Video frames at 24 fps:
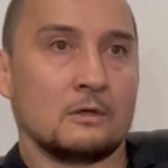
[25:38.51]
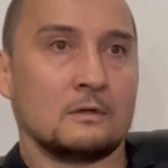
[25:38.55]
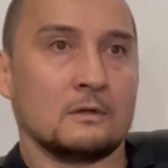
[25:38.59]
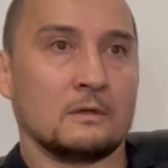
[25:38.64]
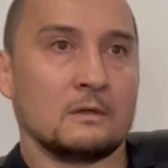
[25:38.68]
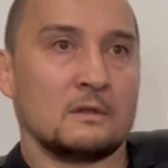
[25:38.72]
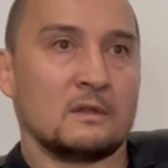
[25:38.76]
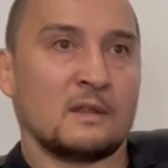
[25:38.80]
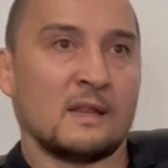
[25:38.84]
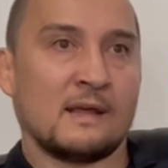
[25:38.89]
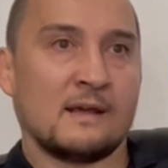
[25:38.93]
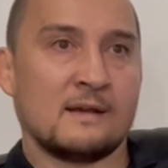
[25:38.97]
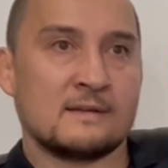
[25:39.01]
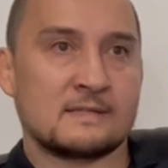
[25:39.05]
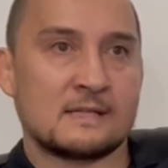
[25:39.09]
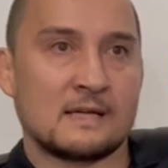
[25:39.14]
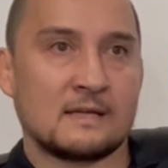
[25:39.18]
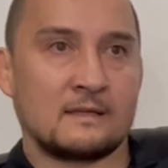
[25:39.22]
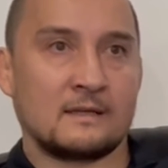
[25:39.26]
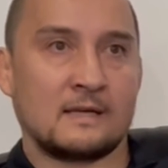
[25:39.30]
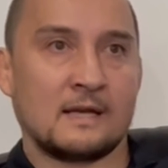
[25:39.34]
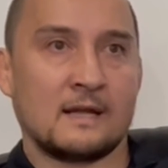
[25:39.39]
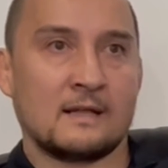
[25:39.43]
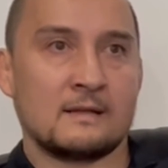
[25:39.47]
good things
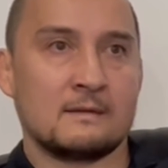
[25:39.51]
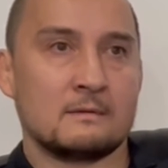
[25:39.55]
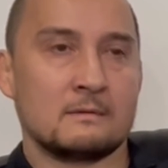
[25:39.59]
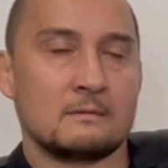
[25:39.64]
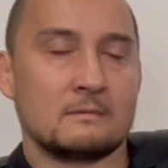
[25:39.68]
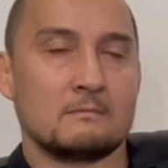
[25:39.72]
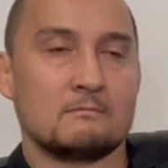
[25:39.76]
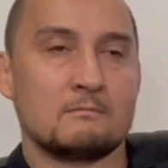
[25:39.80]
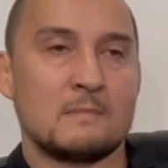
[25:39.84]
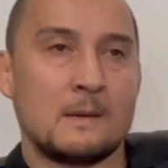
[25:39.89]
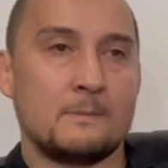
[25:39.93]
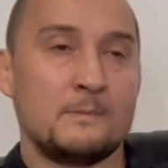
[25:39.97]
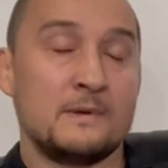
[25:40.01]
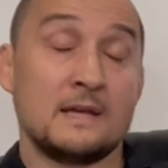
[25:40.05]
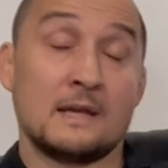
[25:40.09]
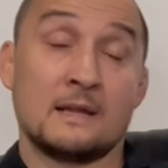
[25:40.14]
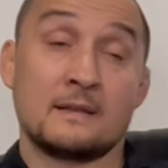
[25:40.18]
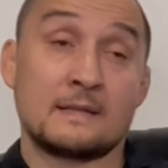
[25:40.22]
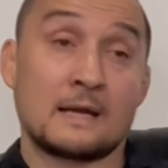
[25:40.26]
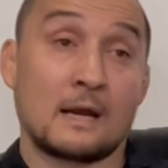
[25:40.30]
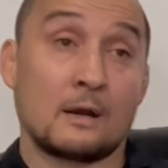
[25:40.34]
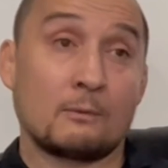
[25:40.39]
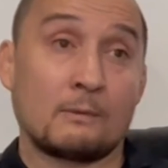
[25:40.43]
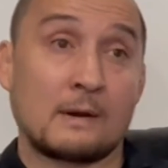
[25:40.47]
that can maybe
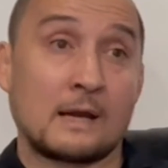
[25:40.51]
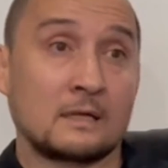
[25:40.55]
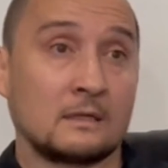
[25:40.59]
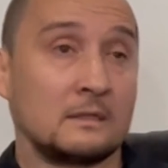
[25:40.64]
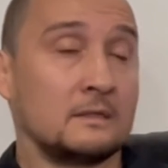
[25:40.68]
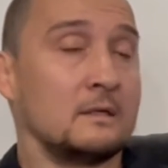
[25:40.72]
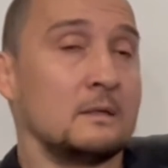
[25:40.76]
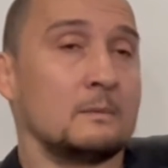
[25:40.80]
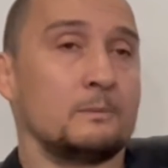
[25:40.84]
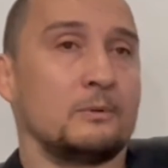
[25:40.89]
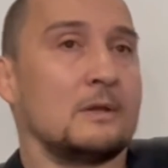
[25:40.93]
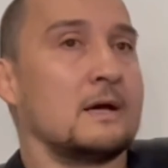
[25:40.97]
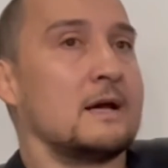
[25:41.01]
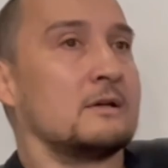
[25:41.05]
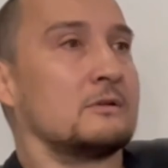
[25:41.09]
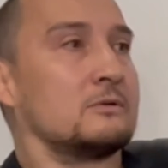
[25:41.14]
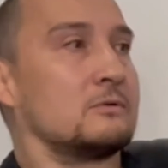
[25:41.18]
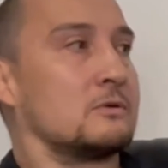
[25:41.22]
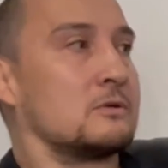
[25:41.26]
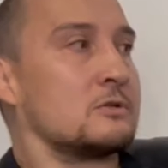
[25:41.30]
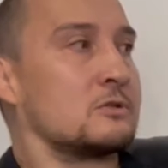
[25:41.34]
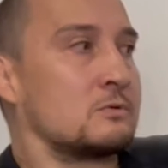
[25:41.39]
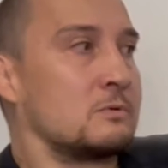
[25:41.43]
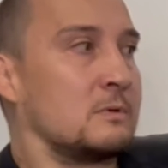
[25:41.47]
indirectly apply
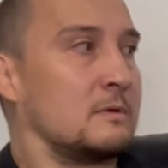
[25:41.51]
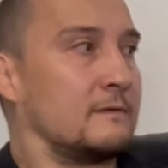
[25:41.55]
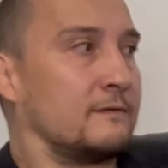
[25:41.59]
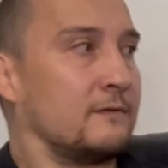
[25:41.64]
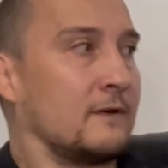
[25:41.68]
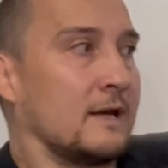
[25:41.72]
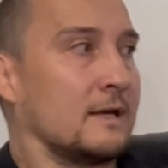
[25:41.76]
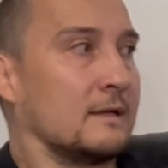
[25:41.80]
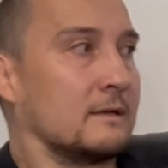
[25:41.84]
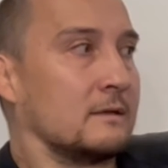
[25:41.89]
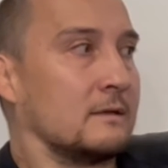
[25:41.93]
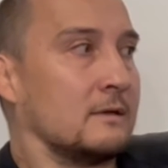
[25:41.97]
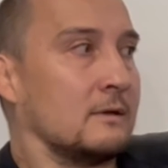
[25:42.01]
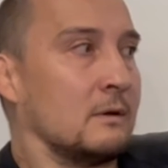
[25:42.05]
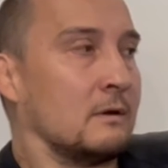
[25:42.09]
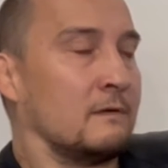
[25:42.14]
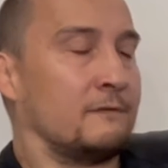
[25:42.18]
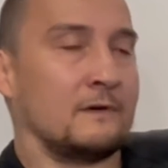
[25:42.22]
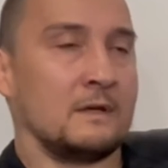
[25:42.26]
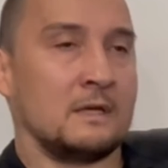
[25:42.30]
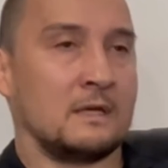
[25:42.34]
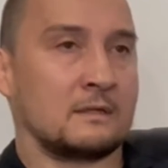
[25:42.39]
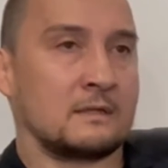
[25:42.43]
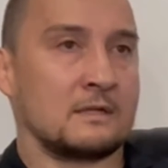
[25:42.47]
to a street fight.
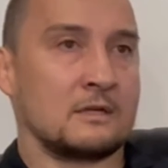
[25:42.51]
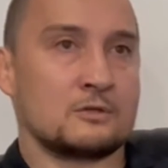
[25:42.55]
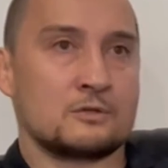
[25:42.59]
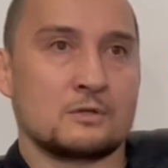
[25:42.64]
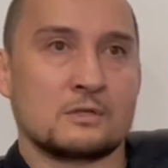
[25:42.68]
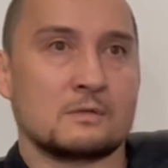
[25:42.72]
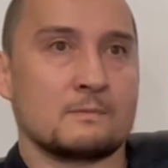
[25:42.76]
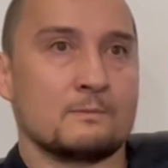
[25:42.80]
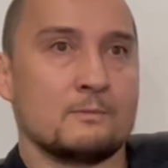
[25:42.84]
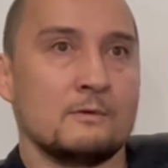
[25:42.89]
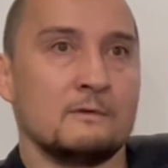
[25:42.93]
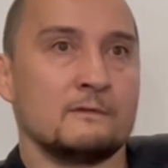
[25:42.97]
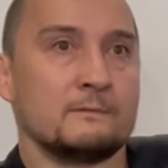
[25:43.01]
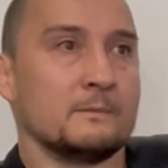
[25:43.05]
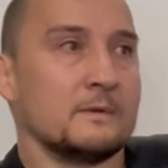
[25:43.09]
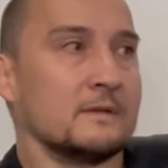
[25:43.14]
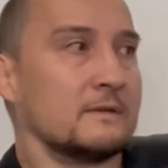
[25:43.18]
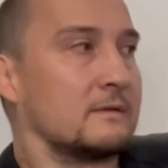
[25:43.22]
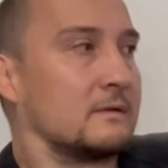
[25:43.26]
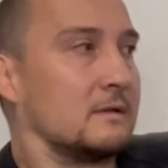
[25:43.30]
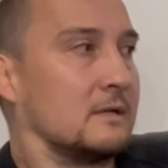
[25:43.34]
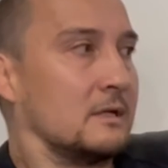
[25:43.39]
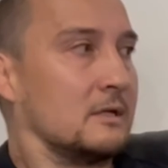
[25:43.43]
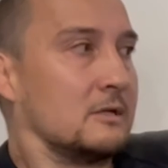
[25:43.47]
If anything, just
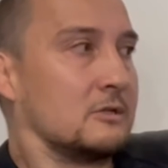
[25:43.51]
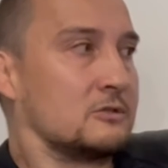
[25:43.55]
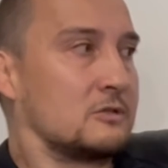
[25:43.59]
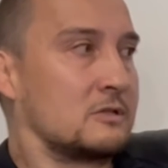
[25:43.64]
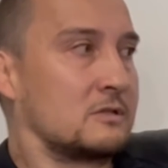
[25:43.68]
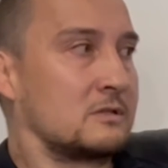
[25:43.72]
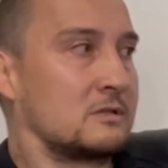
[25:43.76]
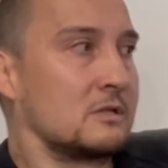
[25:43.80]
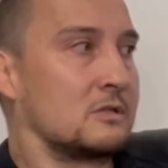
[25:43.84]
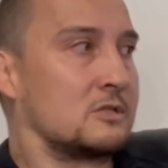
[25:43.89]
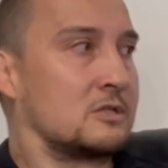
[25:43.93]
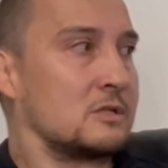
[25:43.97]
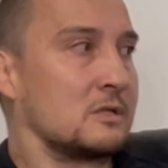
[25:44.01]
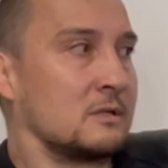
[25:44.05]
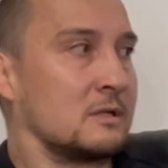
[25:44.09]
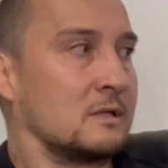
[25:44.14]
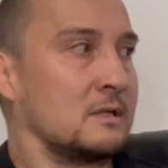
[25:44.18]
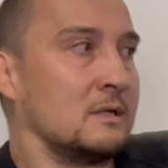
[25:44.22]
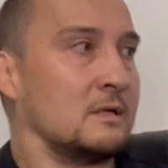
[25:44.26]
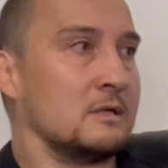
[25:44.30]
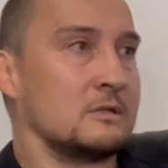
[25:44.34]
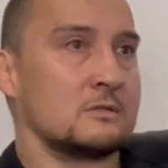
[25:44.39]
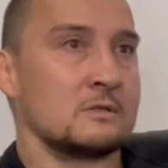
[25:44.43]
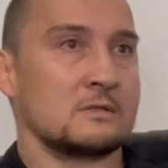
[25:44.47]
movement, just
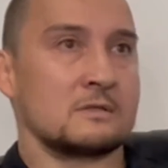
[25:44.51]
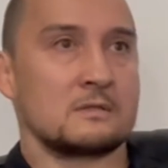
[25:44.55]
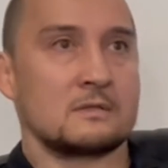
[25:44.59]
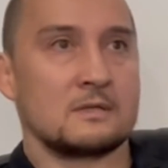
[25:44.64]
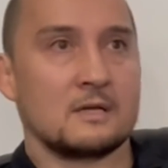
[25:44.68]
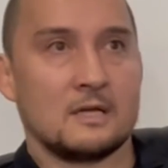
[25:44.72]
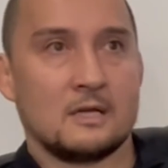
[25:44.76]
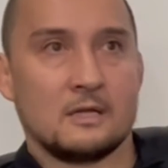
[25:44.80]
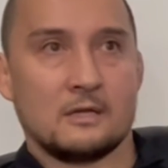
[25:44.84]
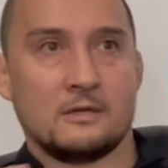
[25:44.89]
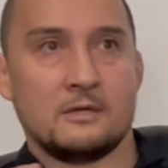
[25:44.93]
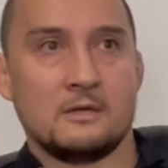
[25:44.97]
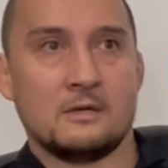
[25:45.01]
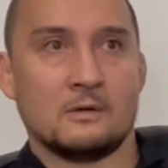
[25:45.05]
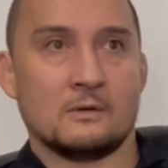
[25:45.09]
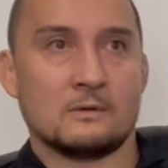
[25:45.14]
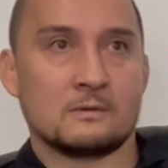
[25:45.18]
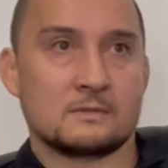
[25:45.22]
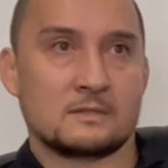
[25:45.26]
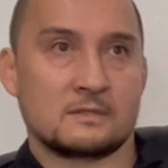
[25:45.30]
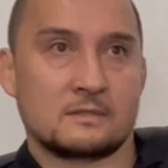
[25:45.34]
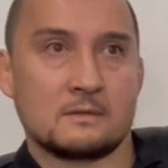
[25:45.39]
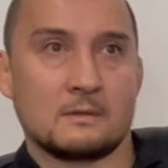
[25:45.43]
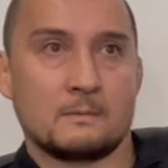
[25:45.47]
agility, just,
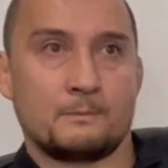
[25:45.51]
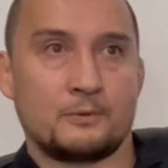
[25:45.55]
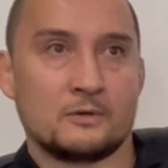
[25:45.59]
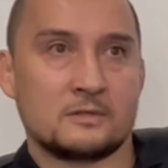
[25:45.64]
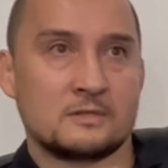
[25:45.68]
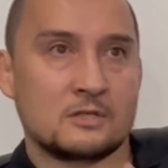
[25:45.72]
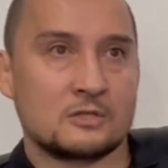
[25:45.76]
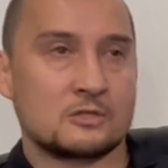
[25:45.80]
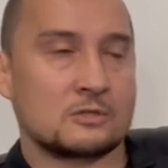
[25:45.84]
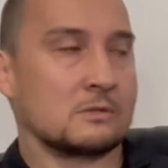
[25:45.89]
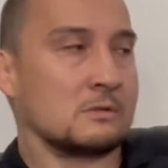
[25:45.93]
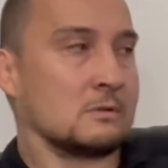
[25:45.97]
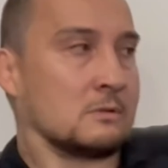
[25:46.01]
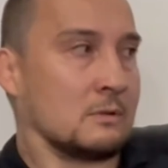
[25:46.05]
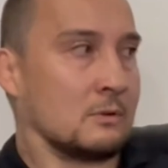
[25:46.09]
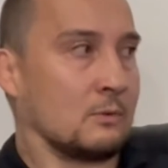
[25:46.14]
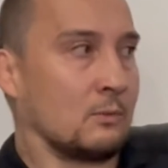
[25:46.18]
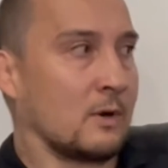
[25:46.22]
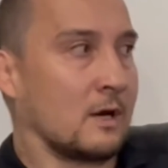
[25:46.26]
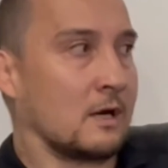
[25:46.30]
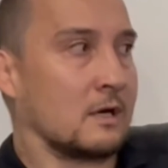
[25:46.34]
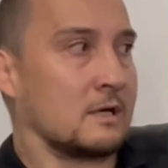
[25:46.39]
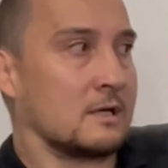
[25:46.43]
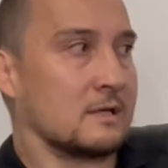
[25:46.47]
positional
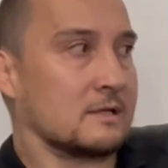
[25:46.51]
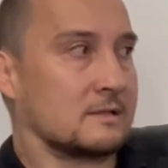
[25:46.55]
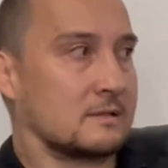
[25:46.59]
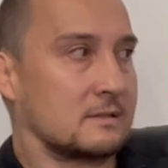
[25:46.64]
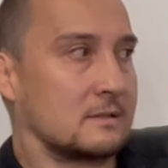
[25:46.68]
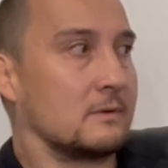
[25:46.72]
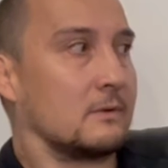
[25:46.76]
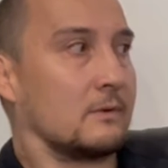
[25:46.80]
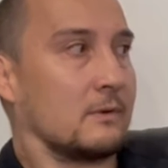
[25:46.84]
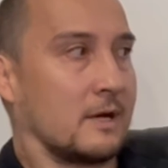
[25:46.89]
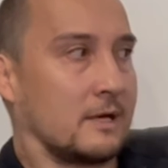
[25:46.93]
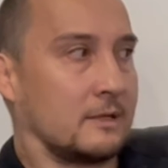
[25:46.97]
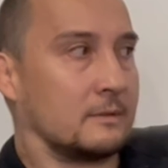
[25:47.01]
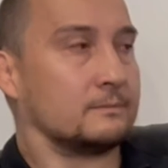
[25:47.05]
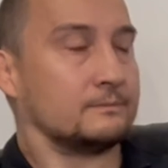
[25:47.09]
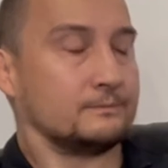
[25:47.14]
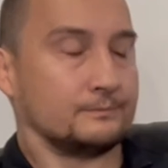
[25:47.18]
awareness, right?